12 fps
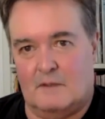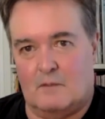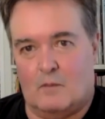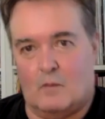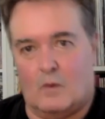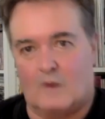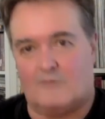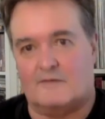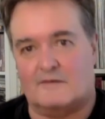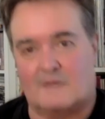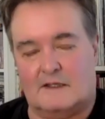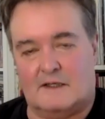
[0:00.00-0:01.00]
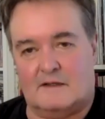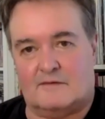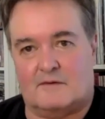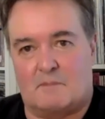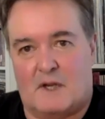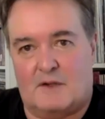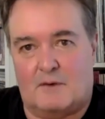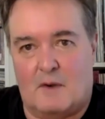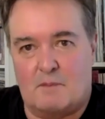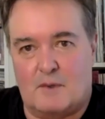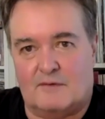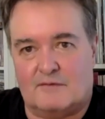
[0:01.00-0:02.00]
You know, what is this telling us
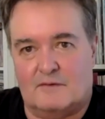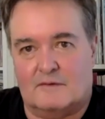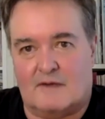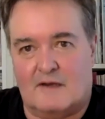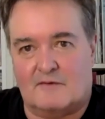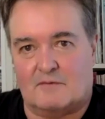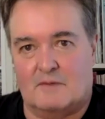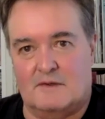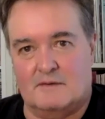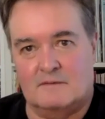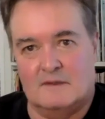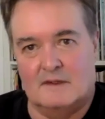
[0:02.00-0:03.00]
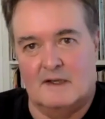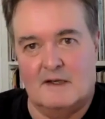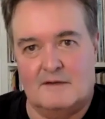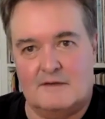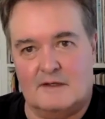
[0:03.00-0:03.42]
about your own personal taste when you